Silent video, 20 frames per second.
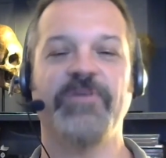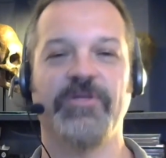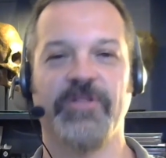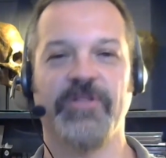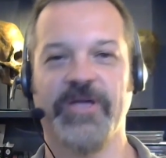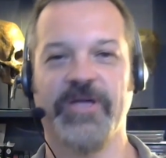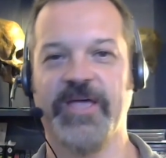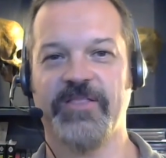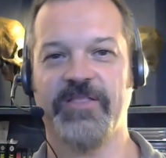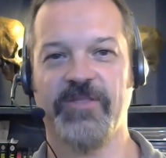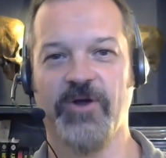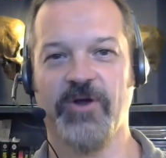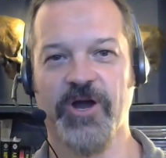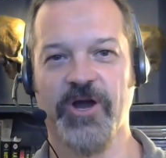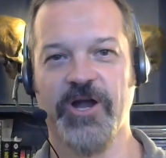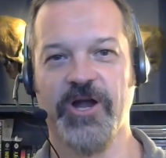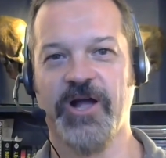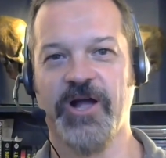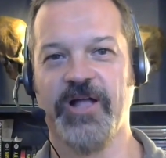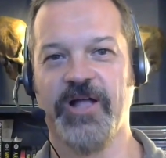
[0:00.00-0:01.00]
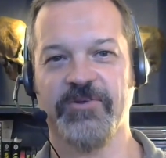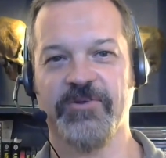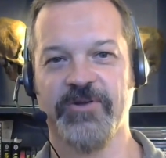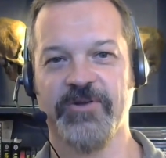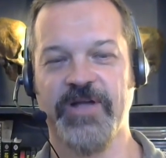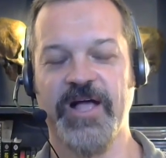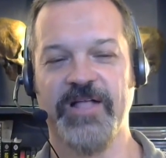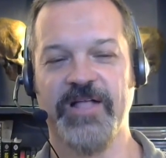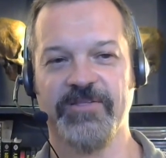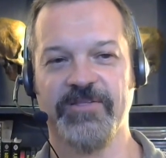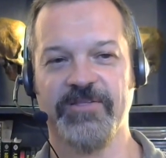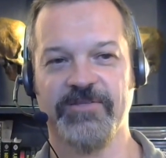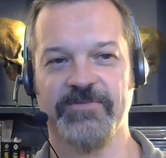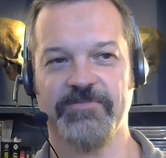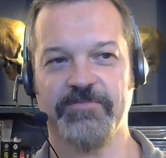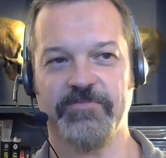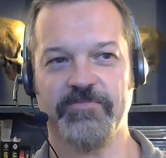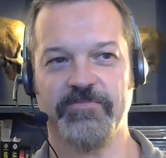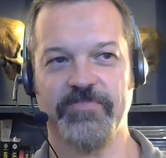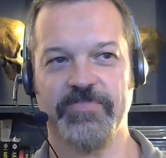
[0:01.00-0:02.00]
you look at it, the Archons are not
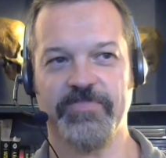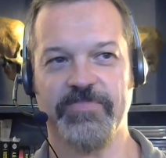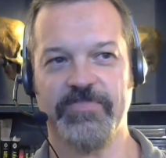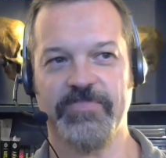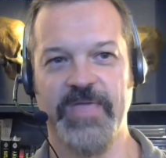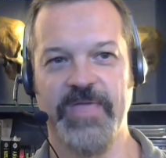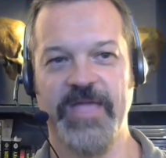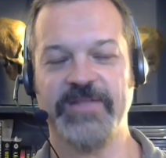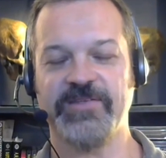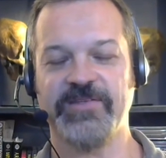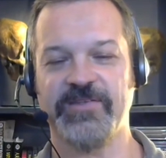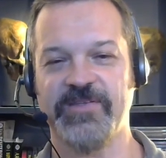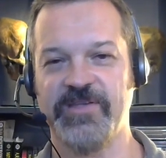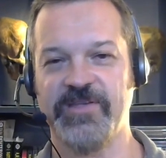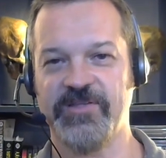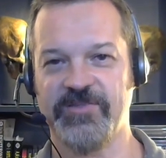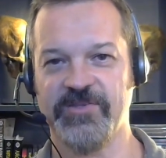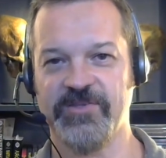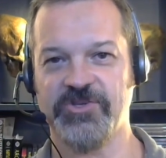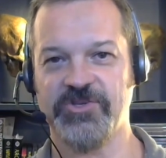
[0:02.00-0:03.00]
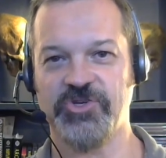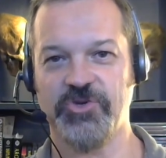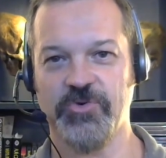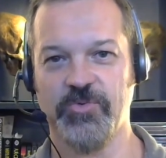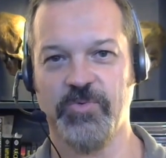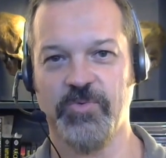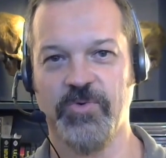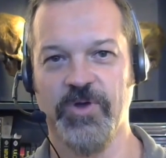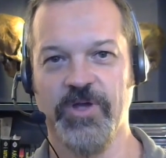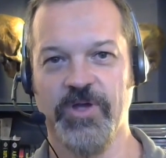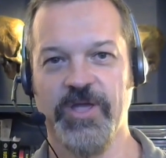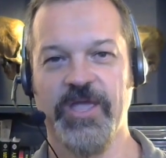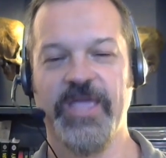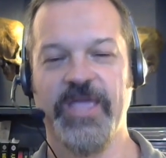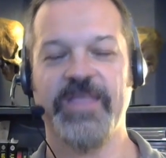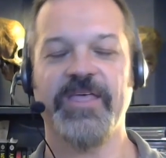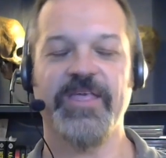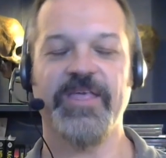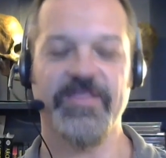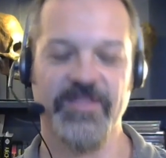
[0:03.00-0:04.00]
entities that you,
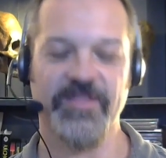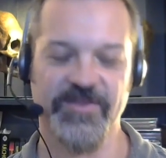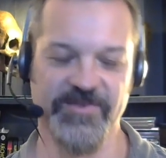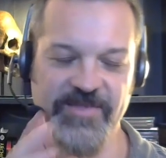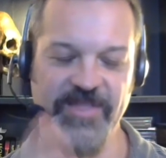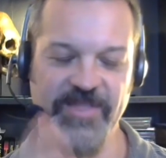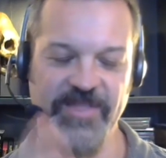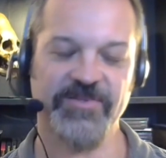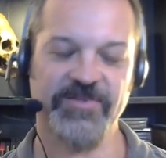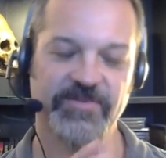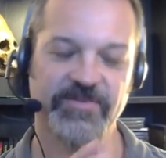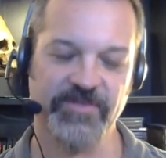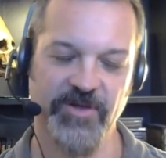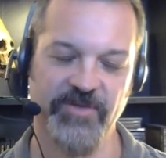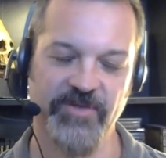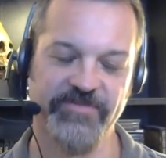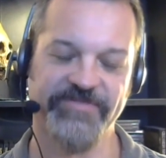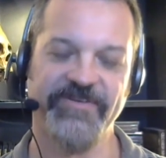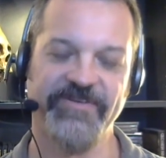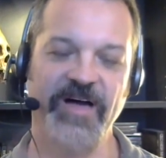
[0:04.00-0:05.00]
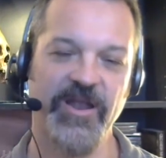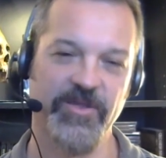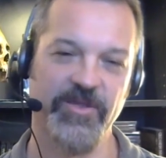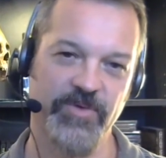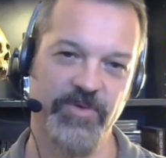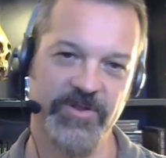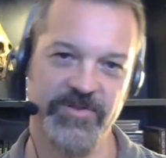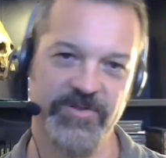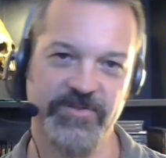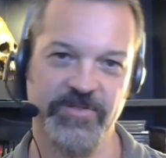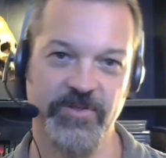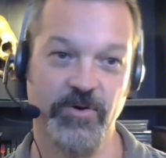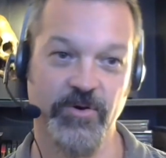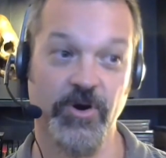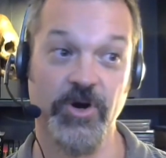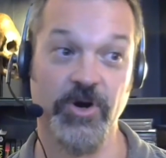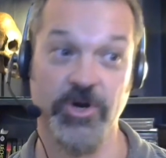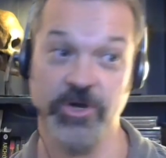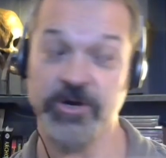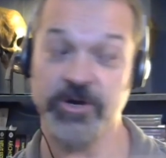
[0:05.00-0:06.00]
in the sense of the fallen ones. There
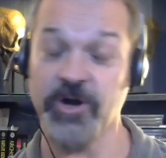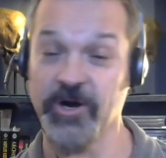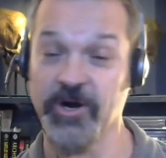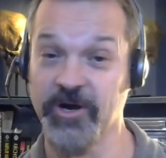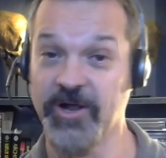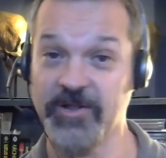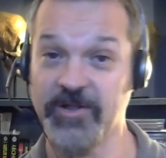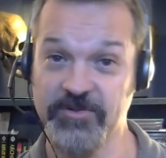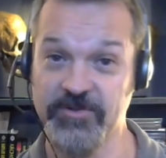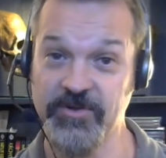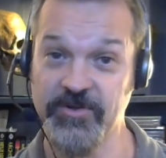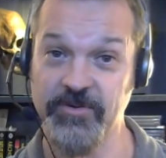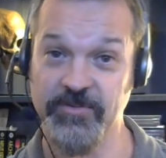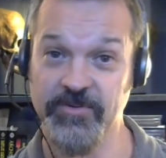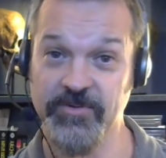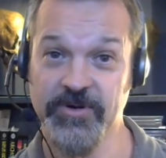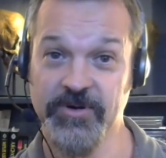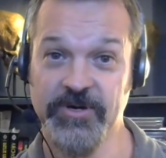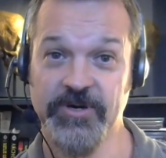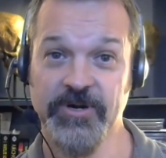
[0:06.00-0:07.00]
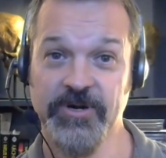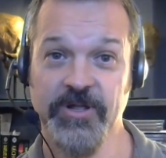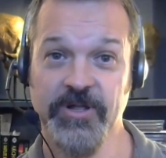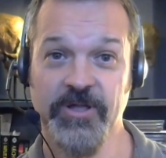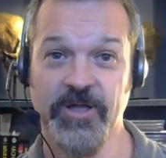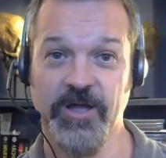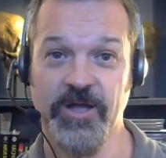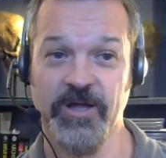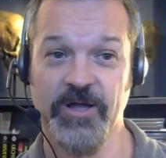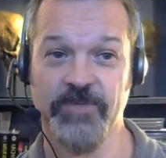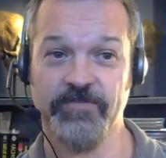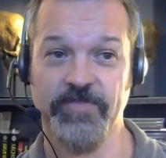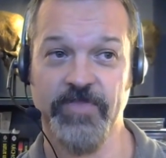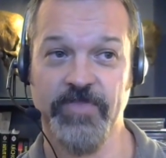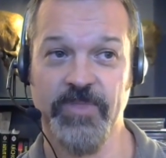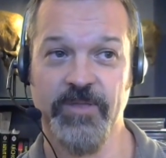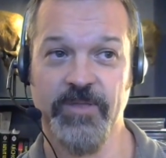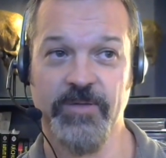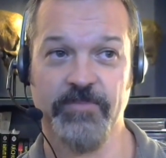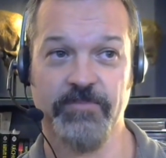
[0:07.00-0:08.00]
are good Archons too.
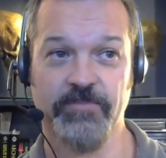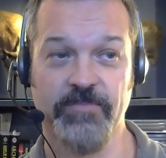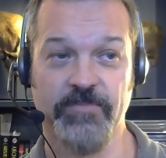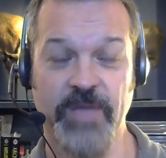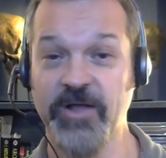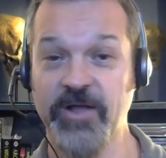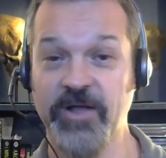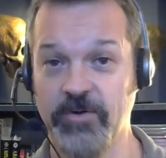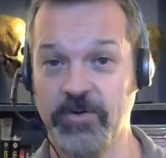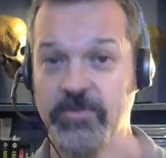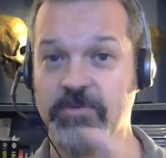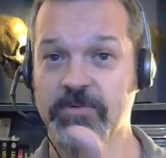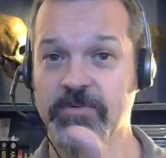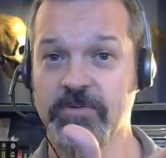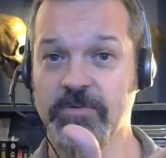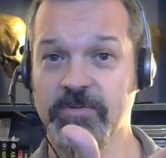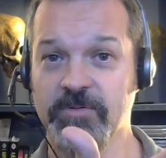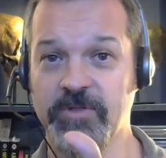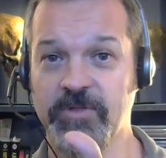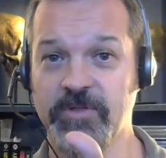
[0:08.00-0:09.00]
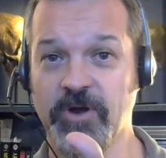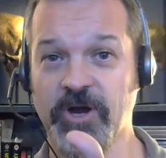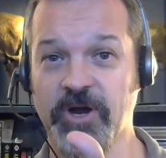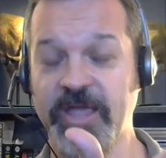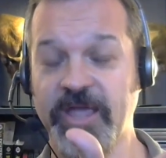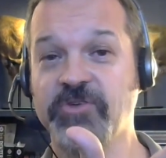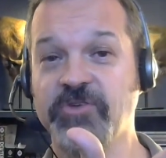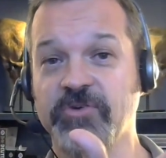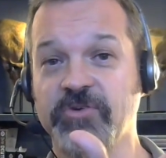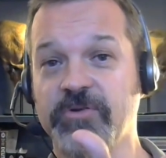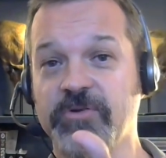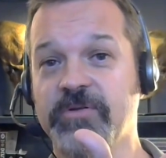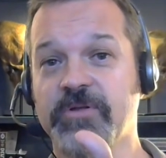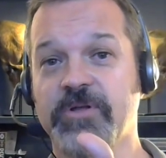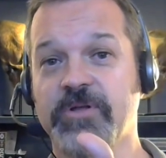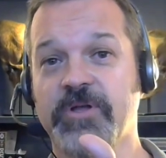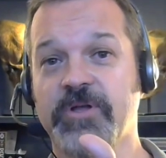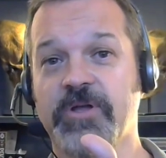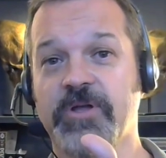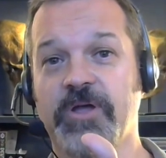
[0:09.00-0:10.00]
Michael, the Archangel,
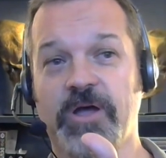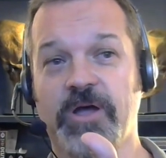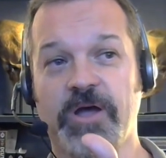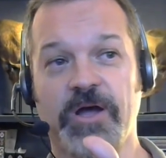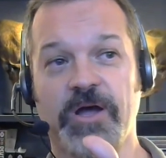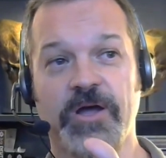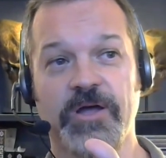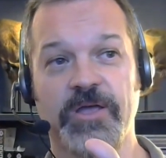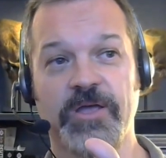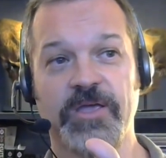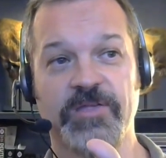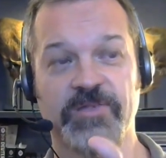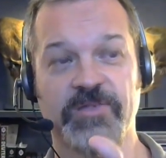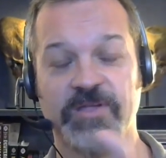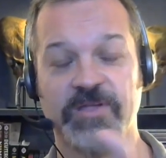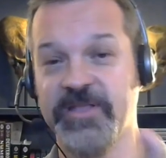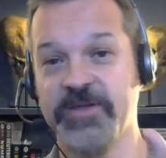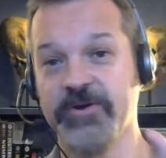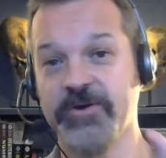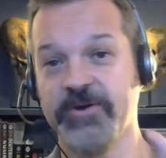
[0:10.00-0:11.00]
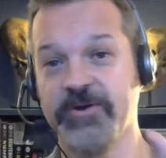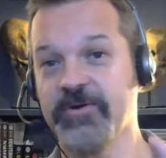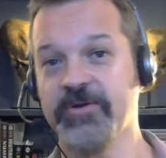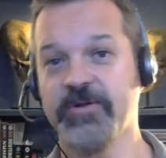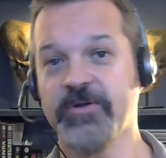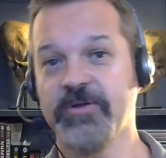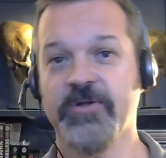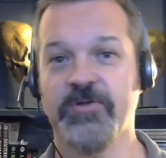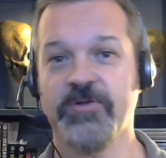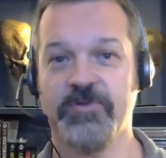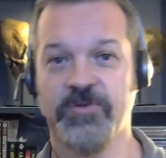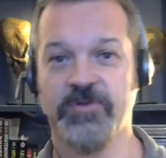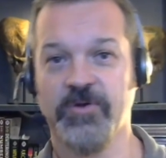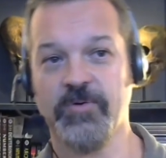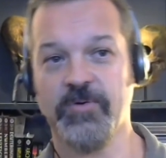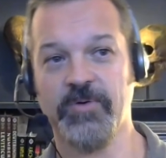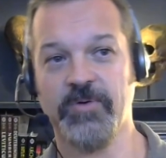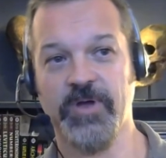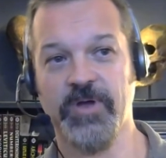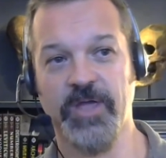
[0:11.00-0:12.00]
is a leader.
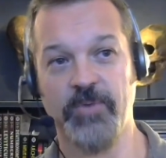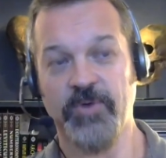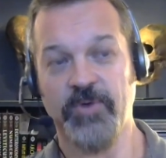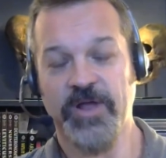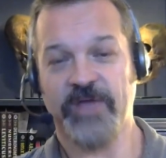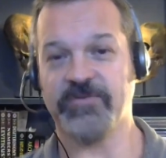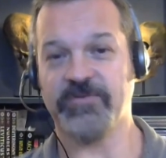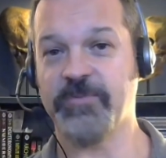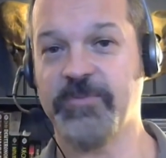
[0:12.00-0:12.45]
So he would have